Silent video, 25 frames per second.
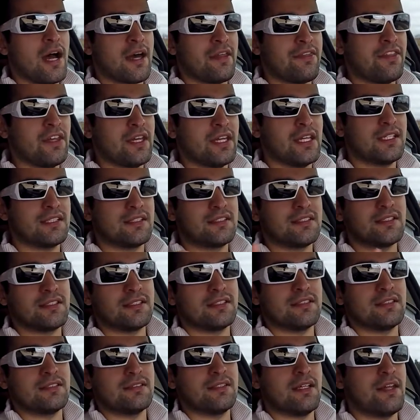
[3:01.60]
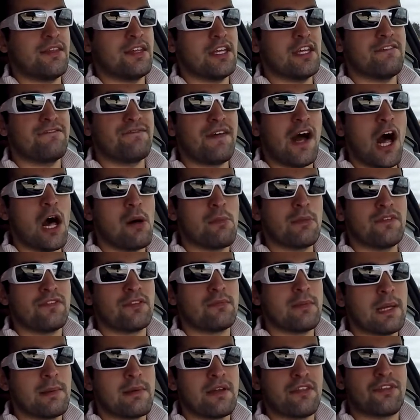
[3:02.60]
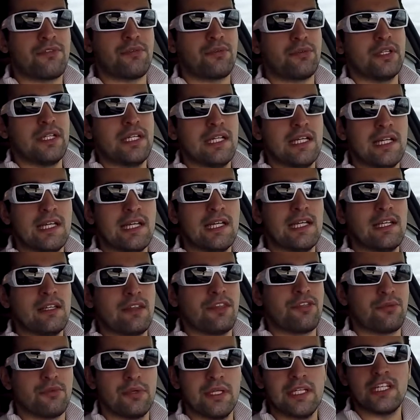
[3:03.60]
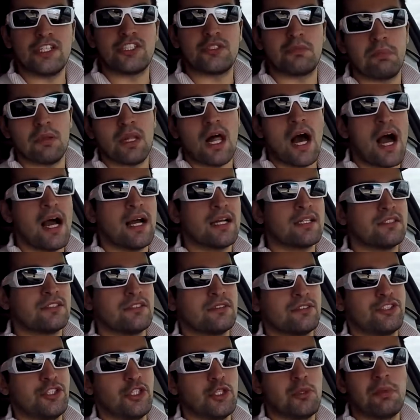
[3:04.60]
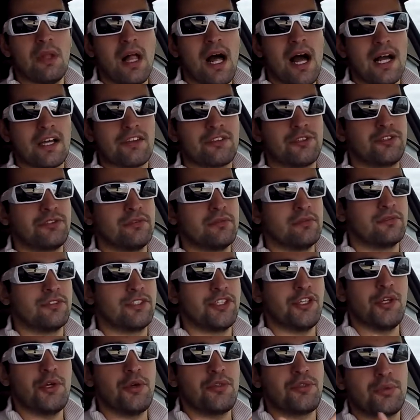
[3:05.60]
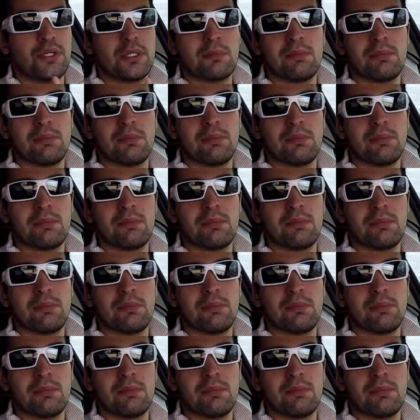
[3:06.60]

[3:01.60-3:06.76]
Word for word: I think it's I think he followed me for maybe three three-ish blocks two block two three